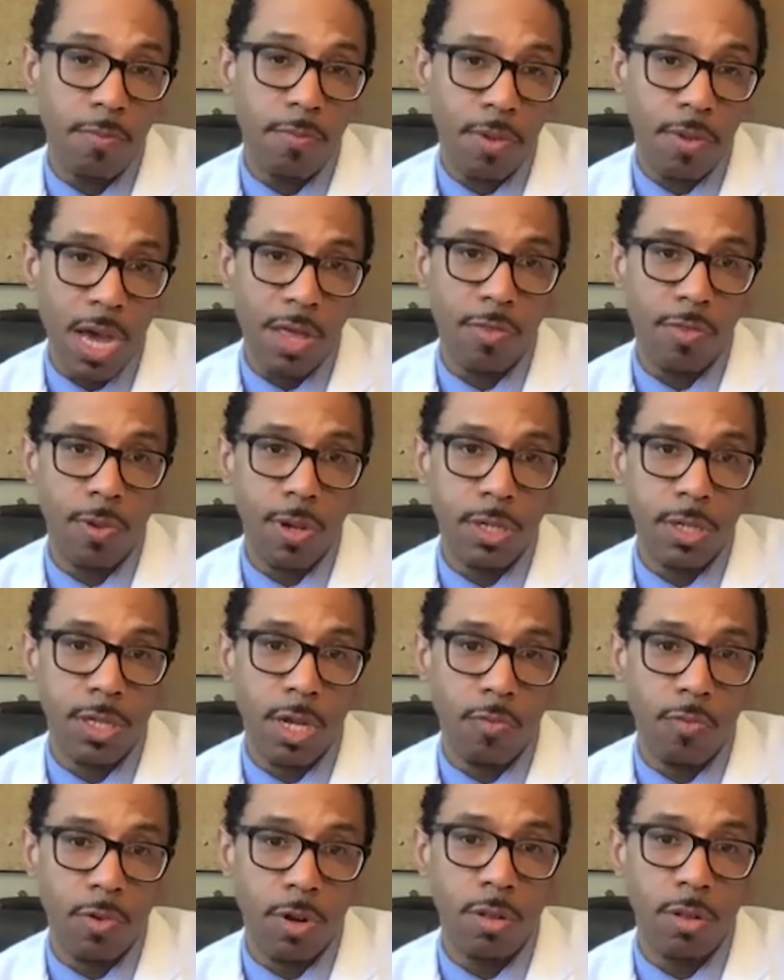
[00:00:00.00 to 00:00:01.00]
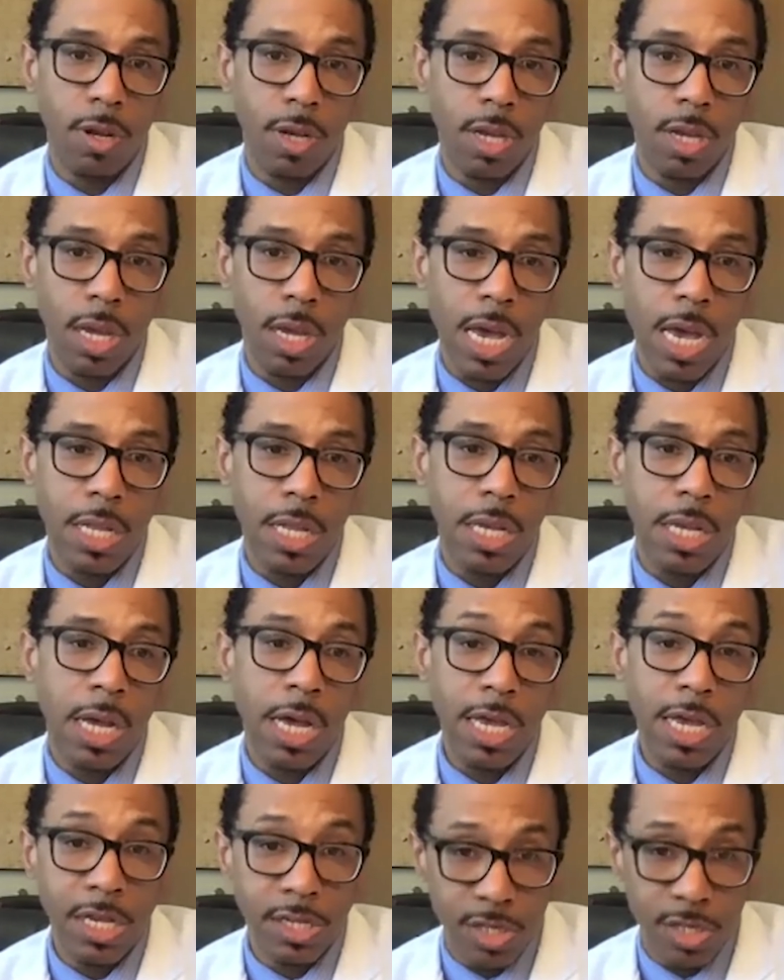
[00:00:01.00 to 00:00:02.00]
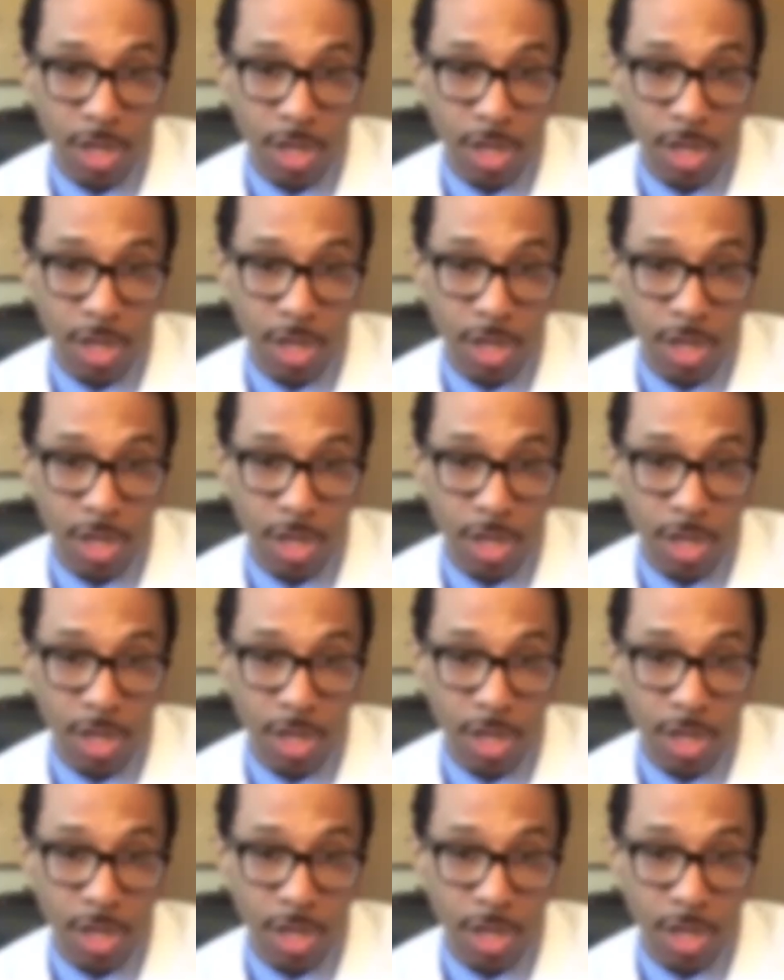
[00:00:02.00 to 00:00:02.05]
pathways that we are looking at is the